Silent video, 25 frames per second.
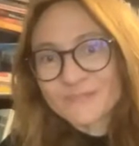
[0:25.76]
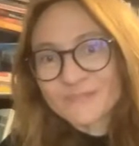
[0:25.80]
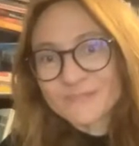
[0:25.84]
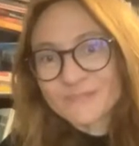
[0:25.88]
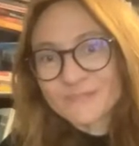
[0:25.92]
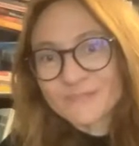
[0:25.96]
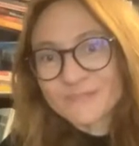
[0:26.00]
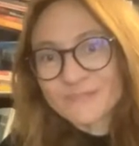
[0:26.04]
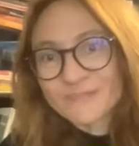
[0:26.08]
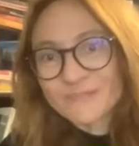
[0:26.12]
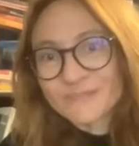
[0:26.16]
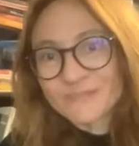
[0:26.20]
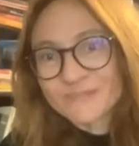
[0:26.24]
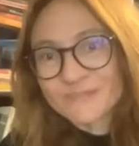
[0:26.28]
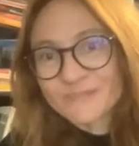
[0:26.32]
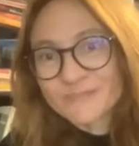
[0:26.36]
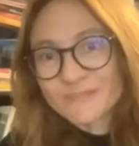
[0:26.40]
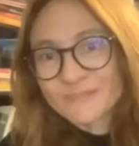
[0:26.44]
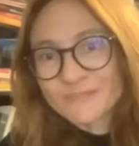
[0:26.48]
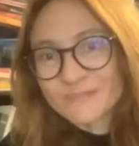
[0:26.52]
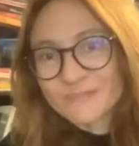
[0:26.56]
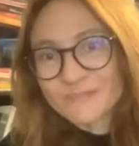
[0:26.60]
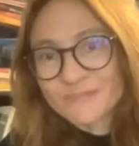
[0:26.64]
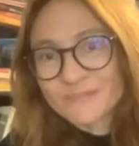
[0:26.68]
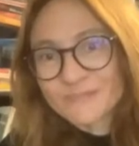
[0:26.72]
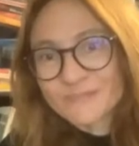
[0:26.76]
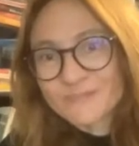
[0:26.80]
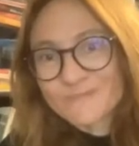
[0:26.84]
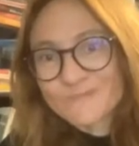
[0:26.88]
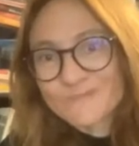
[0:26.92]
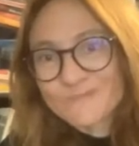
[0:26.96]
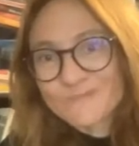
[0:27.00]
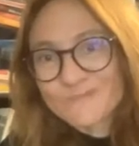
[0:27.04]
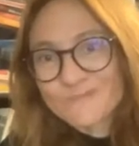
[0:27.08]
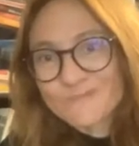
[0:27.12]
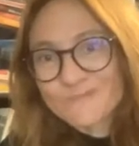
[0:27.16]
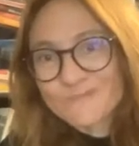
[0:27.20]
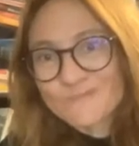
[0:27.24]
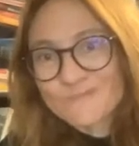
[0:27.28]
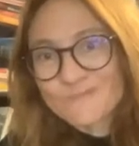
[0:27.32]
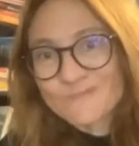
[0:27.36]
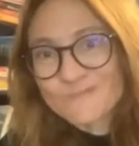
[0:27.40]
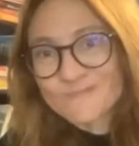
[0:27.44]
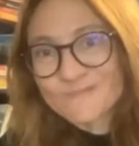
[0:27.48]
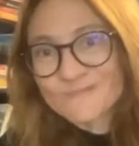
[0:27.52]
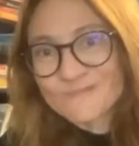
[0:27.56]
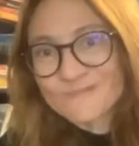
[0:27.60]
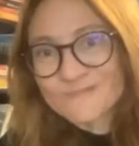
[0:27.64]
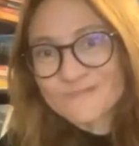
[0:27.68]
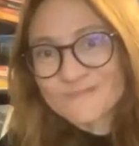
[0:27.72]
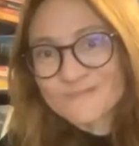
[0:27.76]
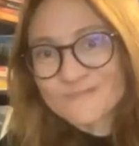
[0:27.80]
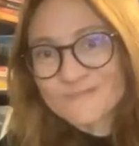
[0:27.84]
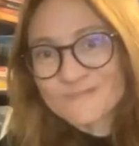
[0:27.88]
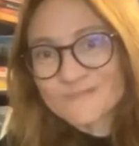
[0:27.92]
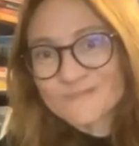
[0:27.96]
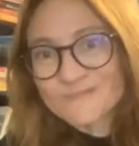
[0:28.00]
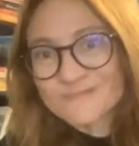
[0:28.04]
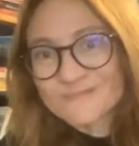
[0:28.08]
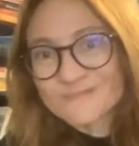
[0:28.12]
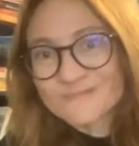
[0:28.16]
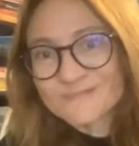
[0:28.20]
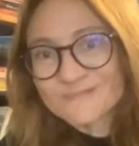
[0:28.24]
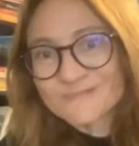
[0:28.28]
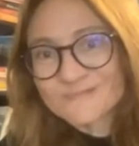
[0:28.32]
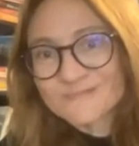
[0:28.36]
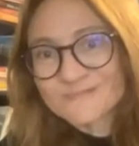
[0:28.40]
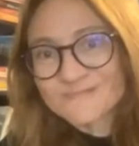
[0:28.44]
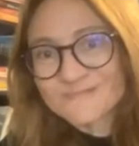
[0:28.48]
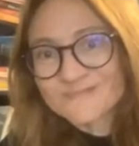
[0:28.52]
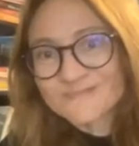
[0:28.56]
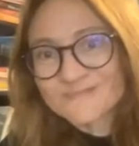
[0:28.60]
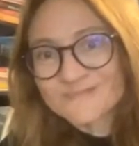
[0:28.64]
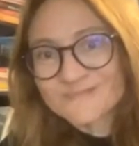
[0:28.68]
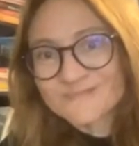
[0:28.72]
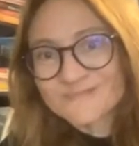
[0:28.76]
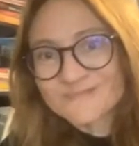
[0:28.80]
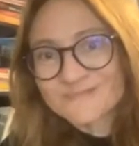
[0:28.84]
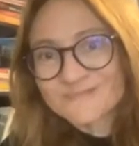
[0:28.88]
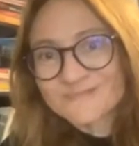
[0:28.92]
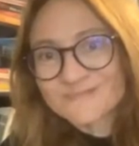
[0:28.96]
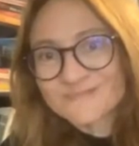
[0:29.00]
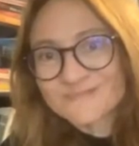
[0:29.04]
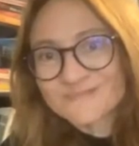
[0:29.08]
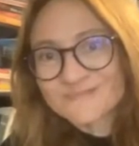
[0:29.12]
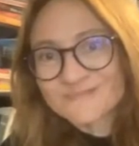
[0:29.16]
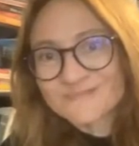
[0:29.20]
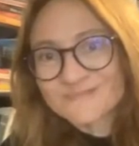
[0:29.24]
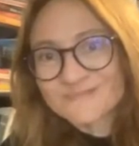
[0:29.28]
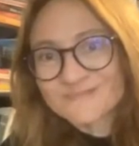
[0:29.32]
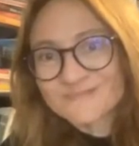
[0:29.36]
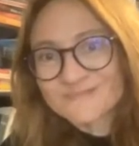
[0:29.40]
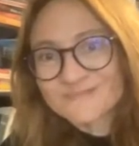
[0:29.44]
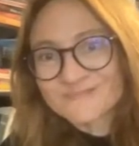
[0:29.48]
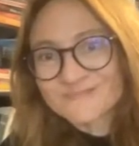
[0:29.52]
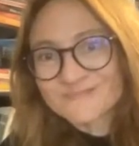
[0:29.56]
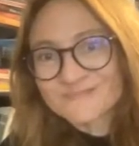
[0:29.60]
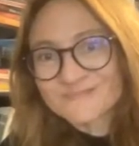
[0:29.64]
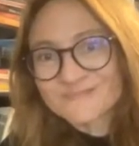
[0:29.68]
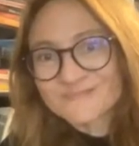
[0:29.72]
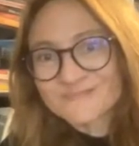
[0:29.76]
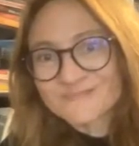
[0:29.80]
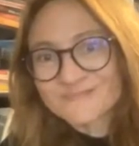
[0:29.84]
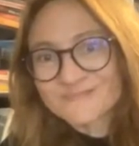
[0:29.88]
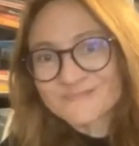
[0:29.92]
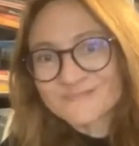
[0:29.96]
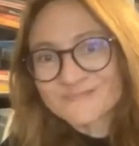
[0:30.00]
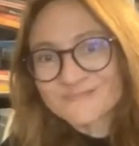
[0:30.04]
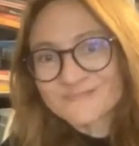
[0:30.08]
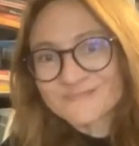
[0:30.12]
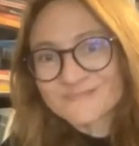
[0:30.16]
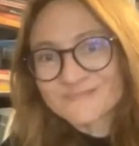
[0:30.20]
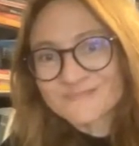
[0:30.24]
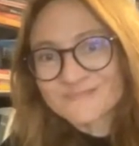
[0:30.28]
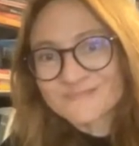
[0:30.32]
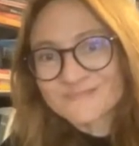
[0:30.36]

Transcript: The person shown says nothing.